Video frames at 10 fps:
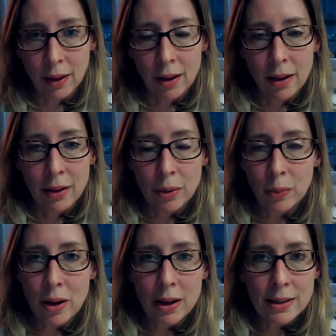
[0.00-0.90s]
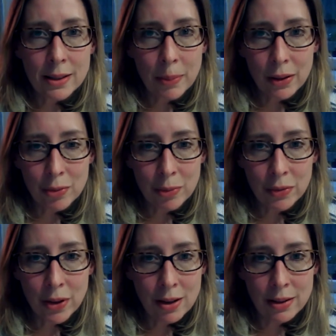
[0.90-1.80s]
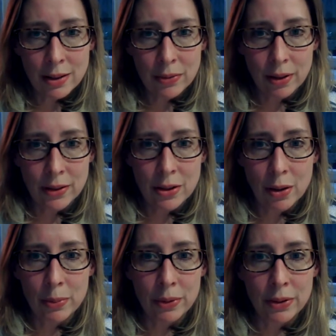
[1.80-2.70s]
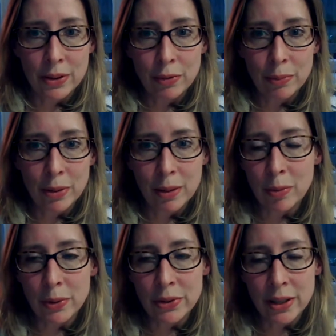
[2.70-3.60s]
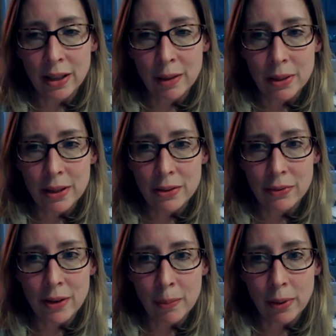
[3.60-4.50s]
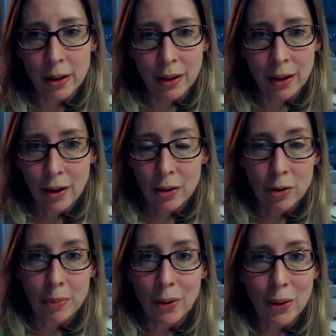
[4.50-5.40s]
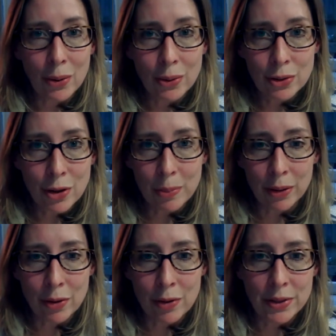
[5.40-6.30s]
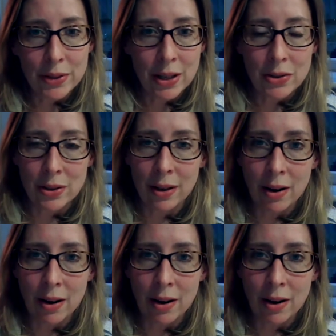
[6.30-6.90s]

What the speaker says: The wide spectrum of colours, for example, that different people will see in a piece of fabric could be a whole topic of conversation in an art